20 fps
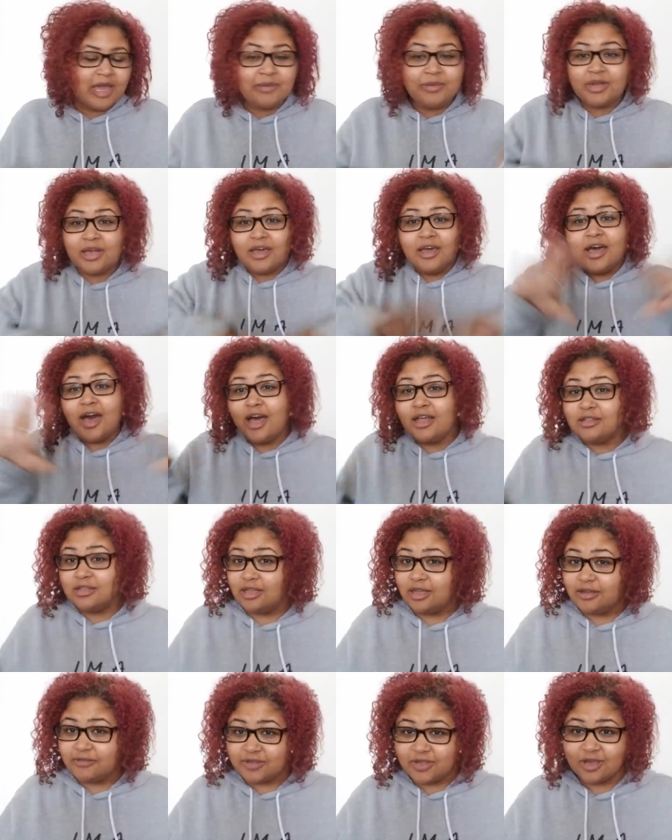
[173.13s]
I mean, I
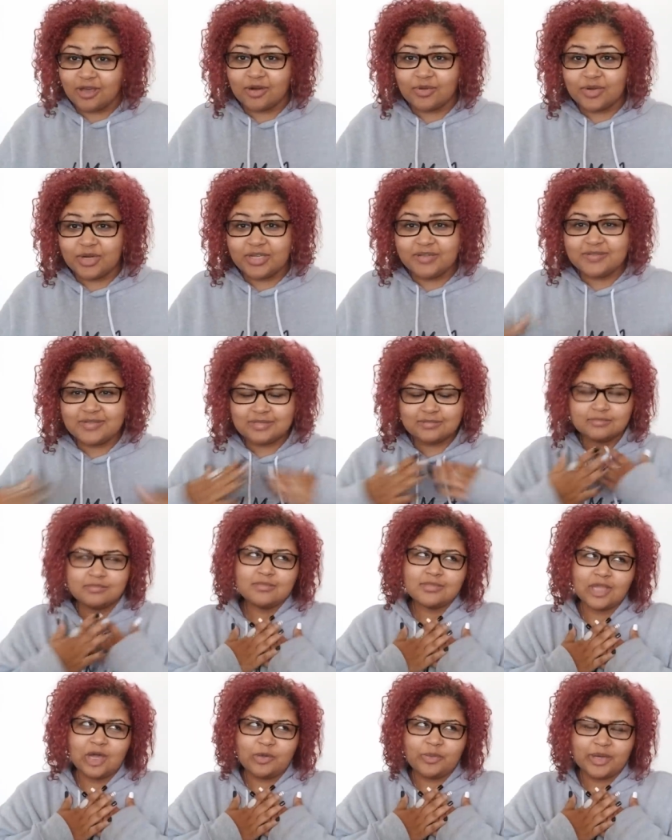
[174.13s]
love Keanu Reeves.
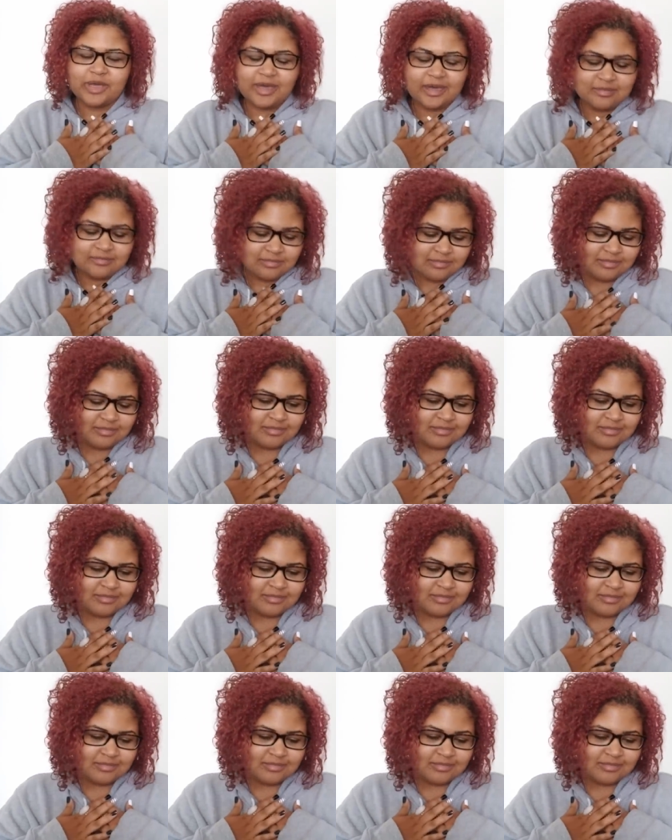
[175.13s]
Oh my God.